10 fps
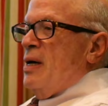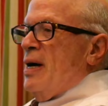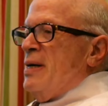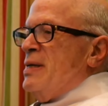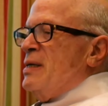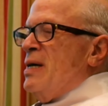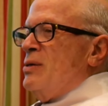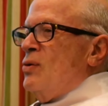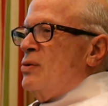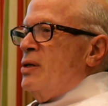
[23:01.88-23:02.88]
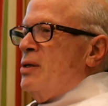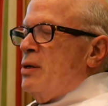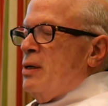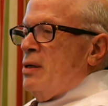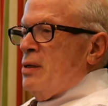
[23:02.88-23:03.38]
and the
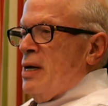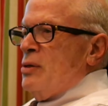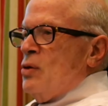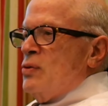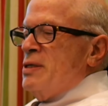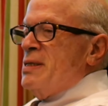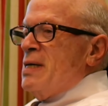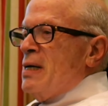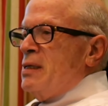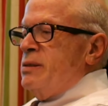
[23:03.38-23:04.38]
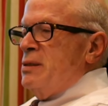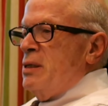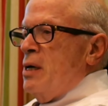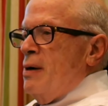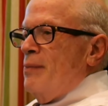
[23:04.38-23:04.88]
landowner did not clean it
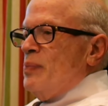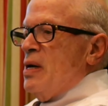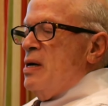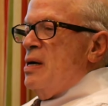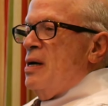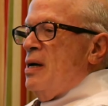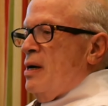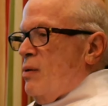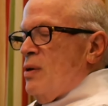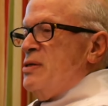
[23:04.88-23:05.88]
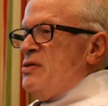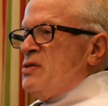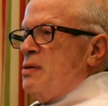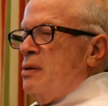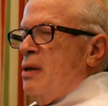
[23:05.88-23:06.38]
up, well, he's
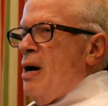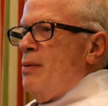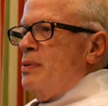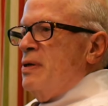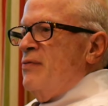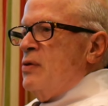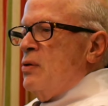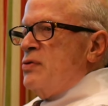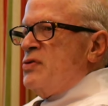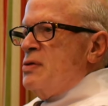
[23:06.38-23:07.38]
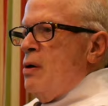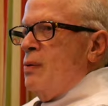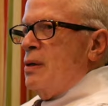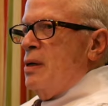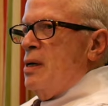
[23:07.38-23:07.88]
still liable even though it's snowing.